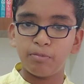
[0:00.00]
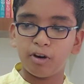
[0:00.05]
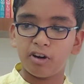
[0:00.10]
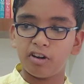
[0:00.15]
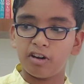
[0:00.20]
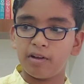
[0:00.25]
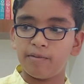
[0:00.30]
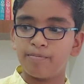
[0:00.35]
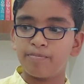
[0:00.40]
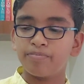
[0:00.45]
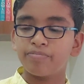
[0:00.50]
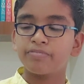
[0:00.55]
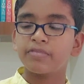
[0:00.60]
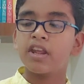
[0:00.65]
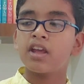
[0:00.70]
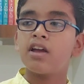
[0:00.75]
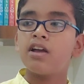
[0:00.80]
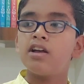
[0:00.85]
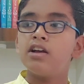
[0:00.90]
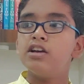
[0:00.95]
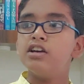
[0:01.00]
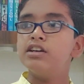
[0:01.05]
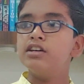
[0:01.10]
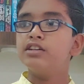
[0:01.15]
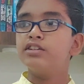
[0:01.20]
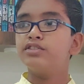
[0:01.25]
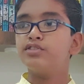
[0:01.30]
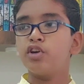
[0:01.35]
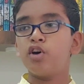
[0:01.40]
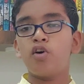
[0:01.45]
Potter.
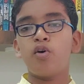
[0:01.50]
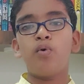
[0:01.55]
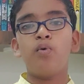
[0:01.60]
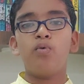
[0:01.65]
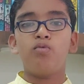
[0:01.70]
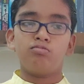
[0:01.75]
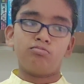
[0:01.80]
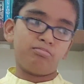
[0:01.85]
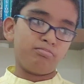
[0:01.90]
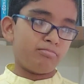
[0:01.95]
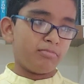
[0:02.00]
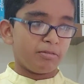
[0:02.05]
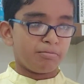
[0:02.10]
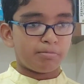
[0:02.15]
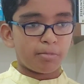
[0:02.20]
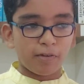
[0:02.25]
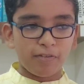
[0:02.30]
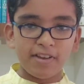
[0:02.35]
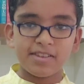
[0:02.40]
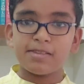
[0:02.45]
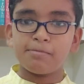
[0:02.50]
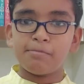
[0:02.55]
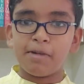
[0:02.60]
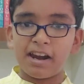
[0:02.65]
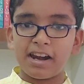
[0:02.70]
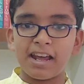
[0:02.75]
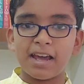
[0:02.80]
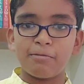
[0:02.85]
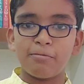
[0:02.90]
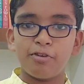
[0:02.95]
So, Professor
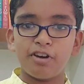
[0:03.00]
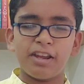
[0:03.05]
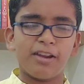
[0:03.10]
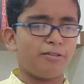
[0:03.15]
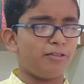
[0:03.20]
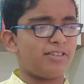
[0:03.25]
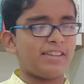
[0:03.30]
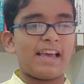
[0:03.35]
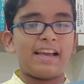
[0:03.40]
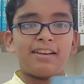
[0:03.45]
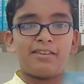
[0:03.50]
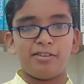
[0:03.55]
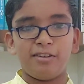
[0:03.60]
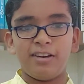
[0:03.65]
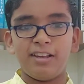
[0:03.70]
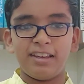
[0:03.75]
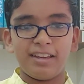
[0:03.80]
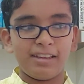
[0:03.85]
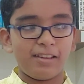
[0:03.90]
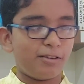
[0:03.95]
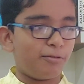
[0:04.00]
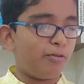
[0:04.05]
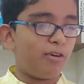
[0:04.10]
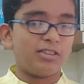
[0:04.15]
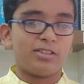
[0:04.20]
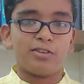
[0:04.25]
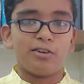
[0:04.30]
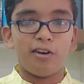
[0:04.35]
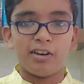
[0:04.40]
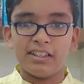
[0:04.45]
Mad-Eye Moody, it
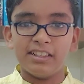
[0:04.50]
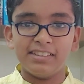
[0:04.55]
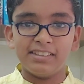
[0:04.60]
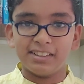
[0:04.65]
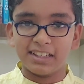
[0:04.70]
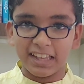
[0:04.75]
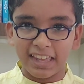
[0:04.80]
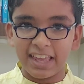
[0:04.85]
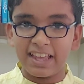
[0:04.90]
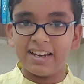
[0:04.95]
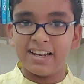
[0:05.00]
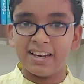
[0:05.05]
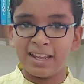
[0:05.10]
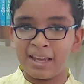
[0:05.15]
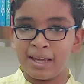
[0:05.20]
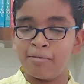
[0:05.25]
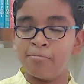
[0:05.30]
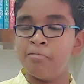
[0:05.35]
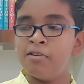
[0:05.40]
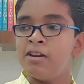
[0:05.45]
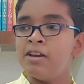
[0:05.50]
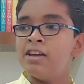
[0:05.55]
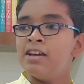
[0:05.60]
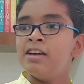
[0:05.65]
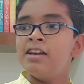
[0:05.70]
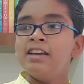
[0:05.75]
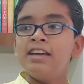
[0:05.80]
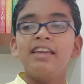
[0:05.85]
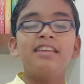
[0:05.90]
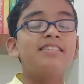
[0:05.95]
was not his real name.
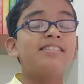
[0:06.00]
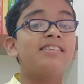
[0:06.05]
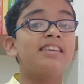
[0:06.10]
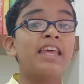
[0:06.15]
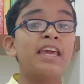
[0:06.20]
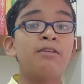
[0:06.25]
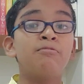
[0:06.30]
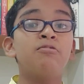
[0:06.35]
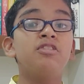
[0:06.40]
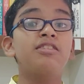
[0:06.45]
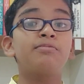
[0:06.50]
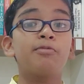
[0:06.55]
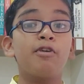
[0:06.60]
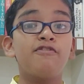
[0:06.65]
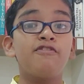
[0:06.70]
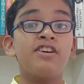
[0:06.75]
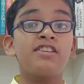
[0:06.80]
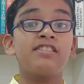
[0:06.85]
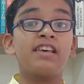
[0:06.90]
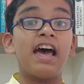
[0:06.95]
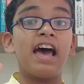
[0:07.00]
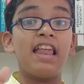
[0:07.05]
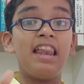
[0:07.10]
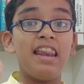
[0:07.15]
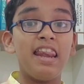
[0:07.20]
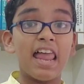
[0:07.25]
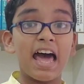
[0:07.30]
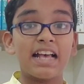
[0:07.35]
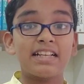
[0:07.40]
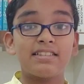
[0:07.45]
His name is Professor
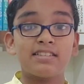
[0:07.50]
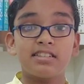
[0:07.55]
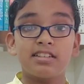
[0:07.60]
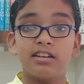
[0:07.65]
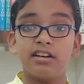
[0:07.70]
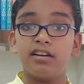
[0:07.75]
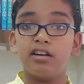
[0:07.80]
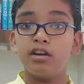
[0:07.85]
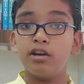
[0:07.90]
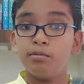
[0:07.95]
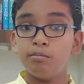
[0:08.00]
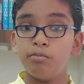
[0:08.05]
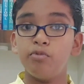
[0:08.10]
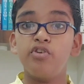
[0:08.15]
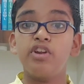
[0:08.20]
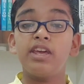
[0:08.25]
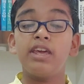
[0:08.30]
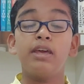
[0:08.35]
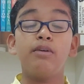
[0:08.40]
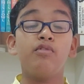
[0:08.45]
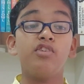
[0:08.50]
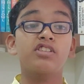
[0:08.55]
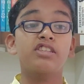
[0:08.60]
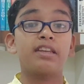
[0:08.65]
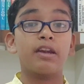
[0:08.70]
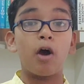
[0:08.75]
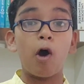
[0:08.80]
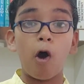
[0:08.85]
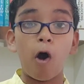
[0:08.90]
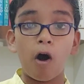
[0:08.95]
Alastair Moody. He was
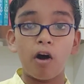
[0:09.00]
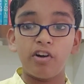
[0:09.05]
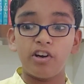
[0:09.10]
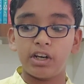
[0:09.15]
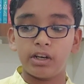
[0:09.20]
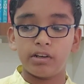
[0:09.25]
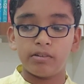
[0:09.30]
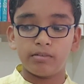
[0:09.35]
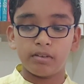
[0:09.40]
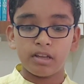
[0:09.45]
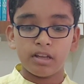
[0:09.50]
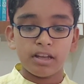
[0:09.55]
an auror.